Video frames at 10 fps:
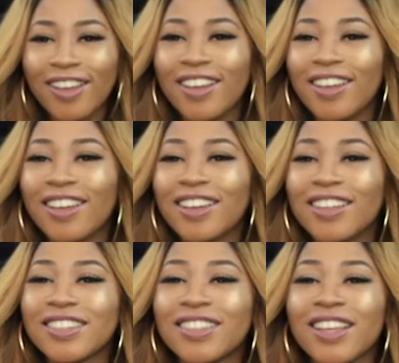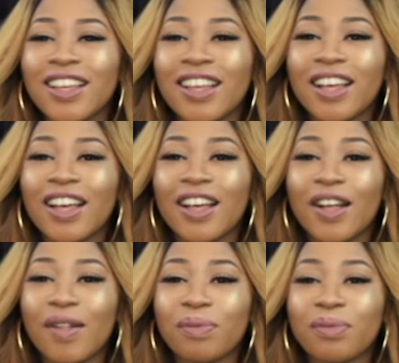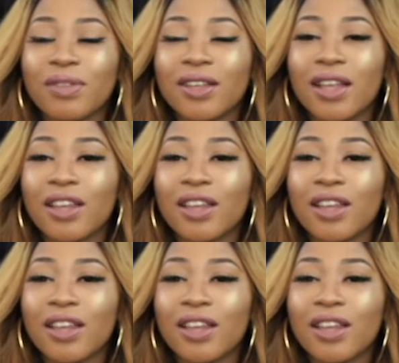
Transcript: And um,